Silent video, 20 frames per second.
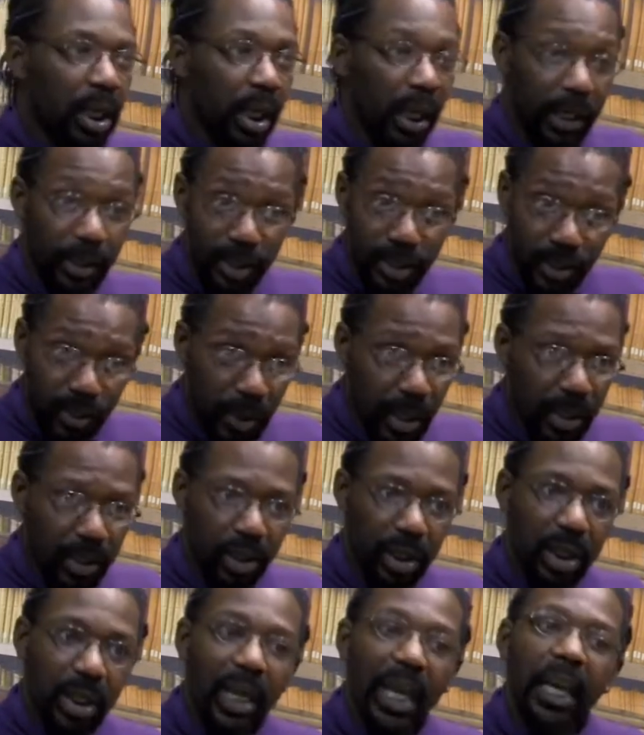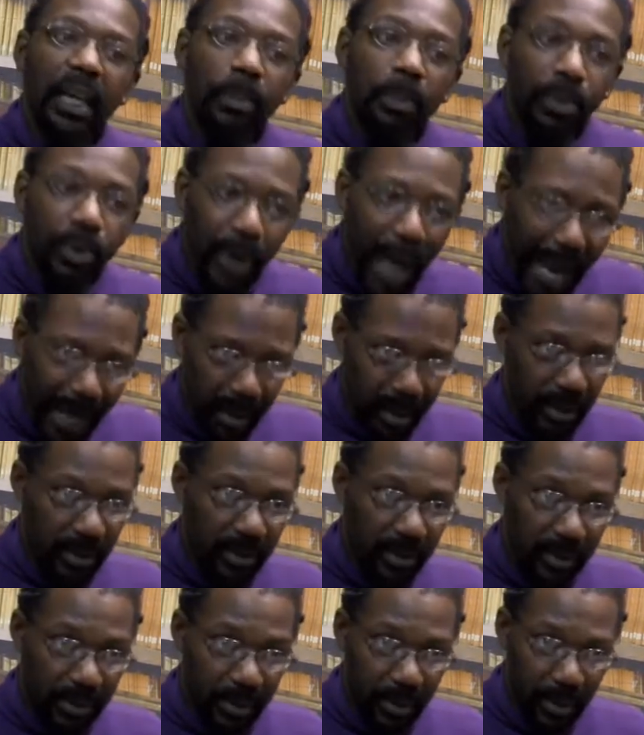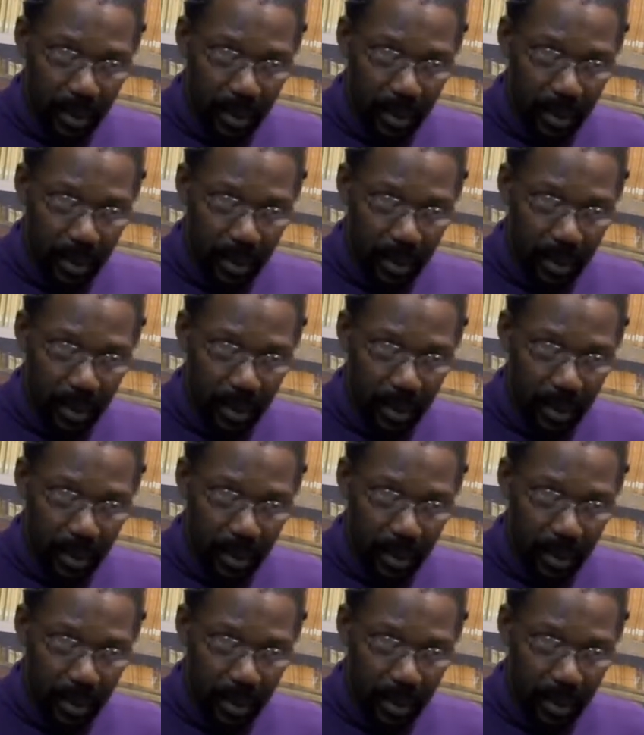instruction, and practice.